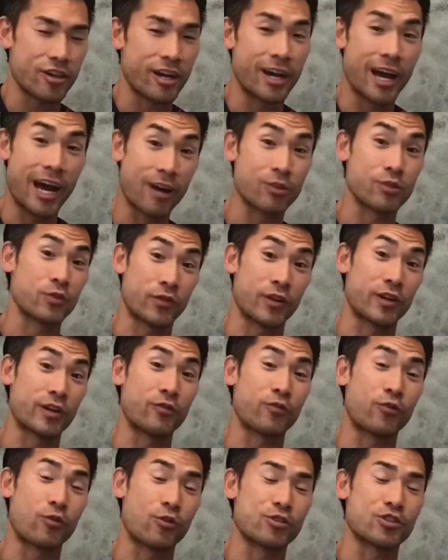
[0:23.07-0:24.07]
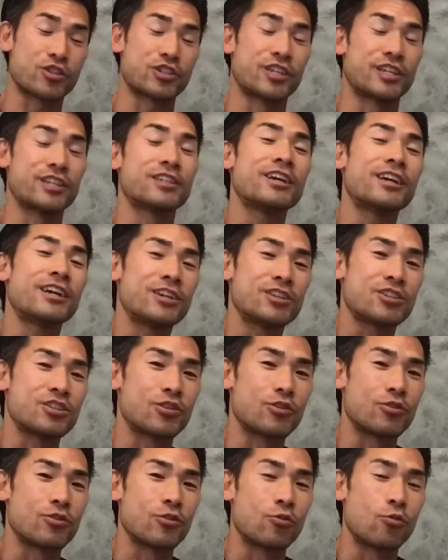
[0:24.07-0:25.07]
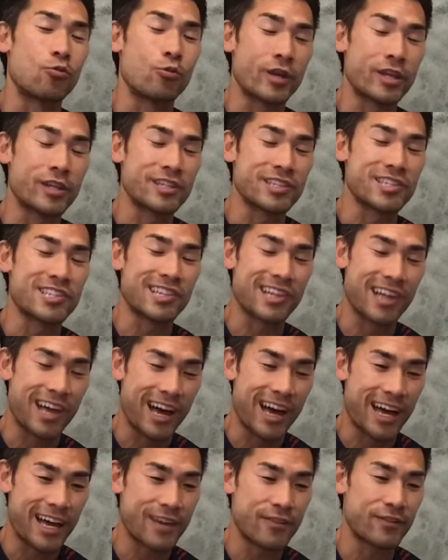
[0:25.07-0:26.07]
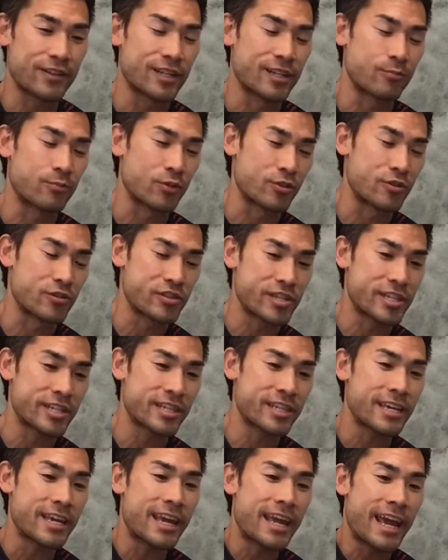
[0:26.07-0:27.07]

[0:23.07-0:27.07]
I was very fortunate to witness live and in person.